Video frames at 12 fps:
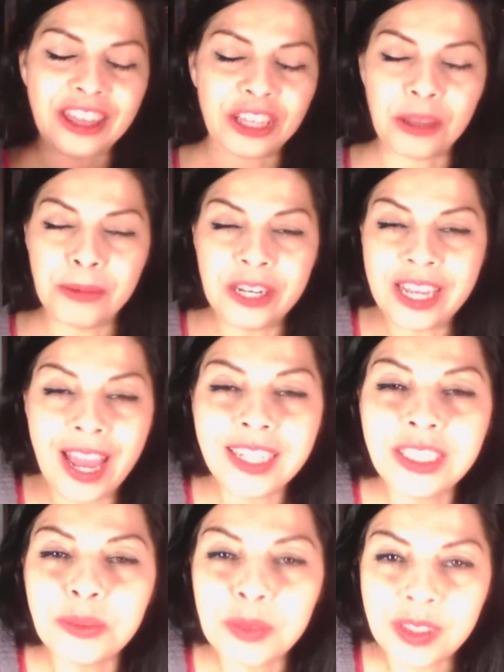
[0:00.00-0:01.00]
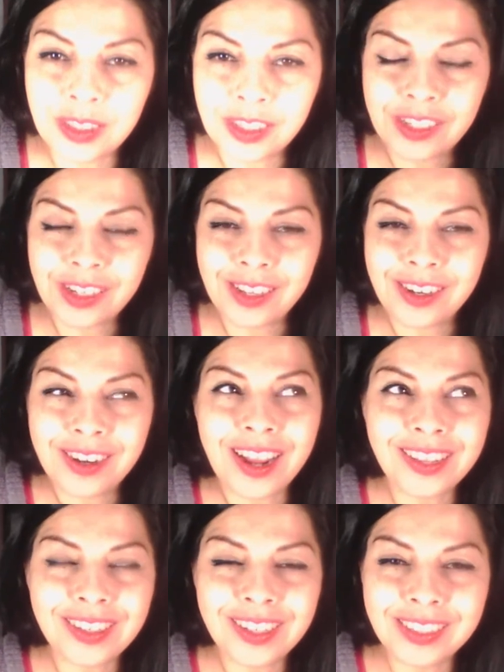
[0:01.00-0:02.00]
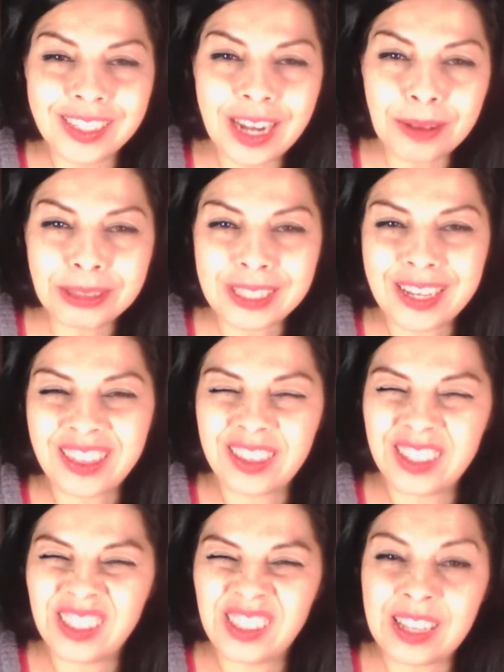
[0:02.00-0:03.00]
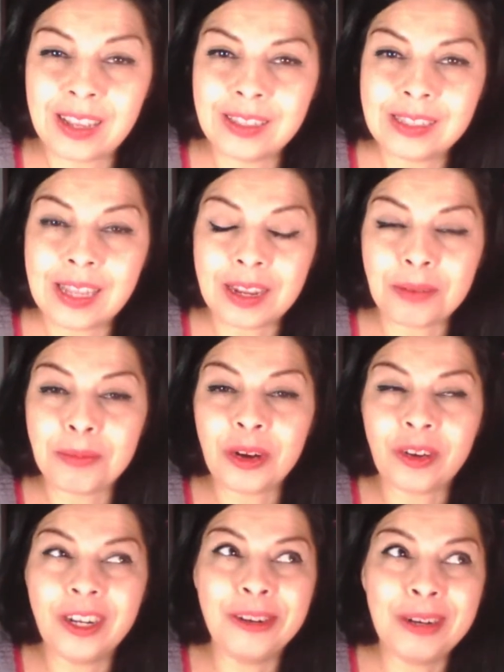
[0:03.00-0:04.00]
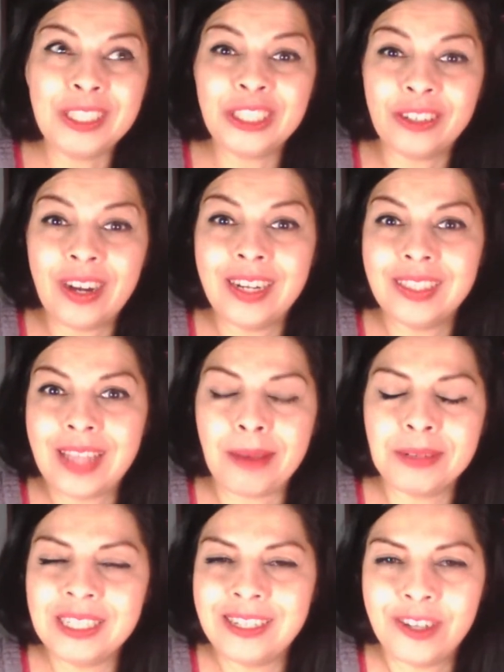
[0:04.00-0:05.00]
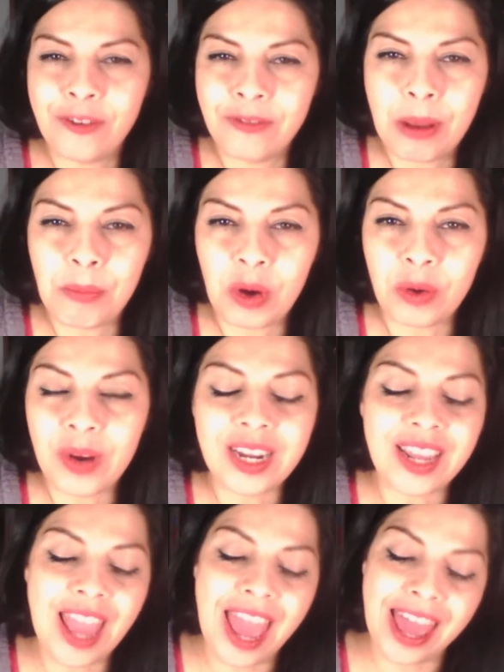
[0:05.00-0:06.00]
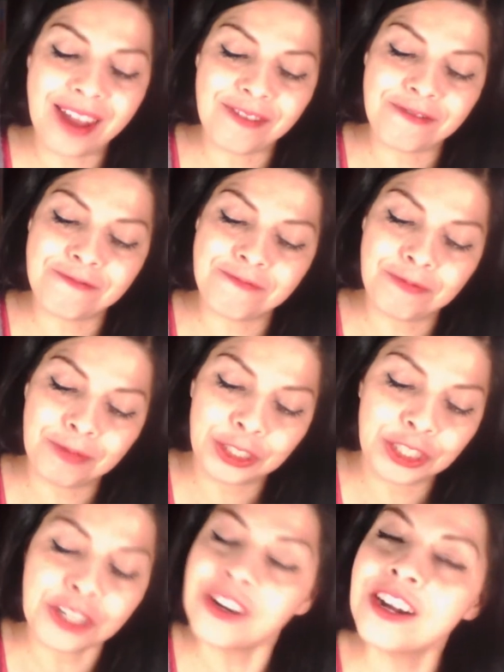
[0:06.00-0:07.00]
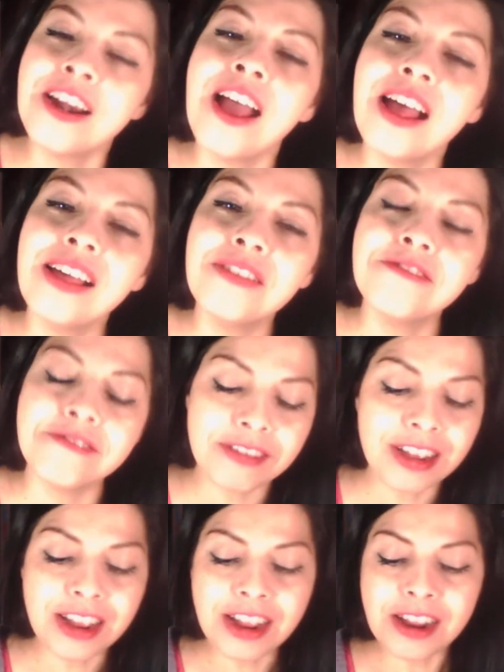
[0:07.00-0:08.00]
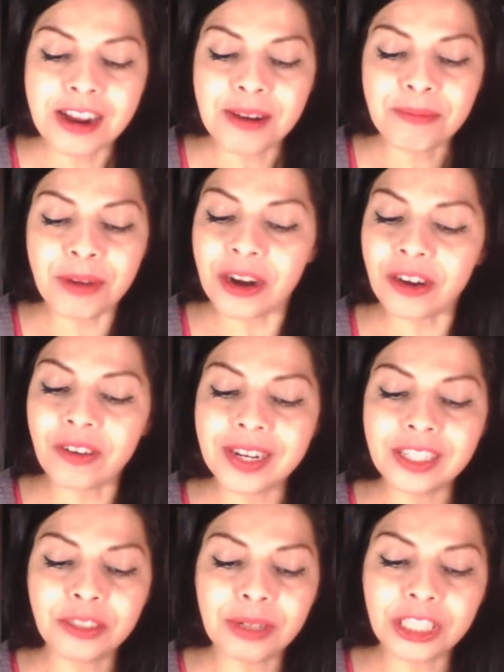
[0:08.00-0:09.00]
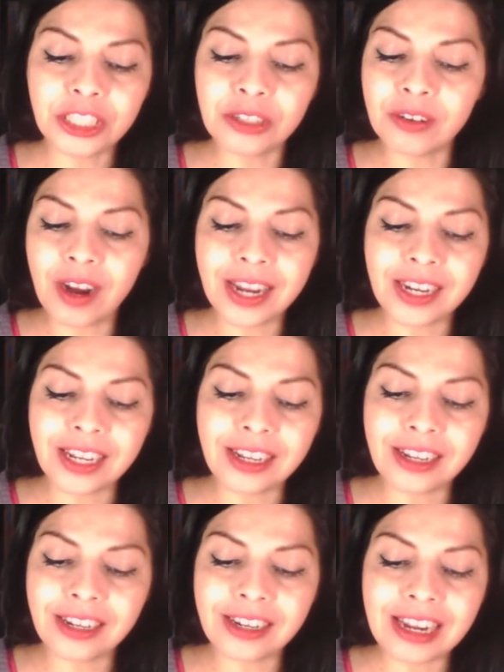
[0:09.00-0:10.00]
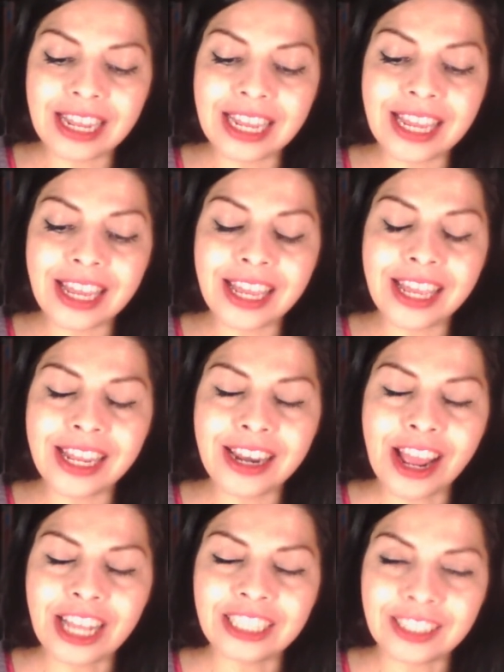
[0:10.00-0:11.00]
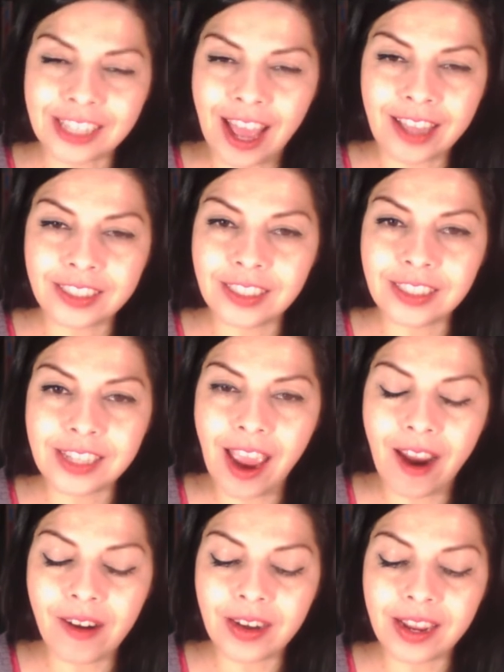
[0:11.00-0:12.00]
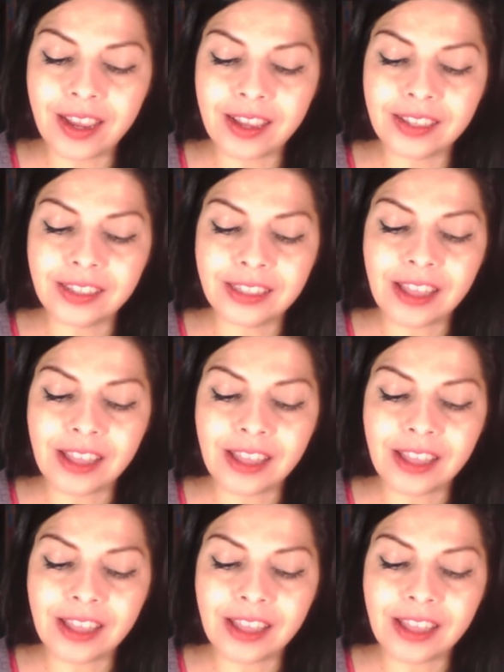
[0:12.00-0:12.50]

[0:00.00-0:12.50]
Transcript: communication wasn't good. And I looked at it, I was like, this sounds like Mercury retrograde is happening in November already. And sure enough, Mercury is retrograding in Sagittarius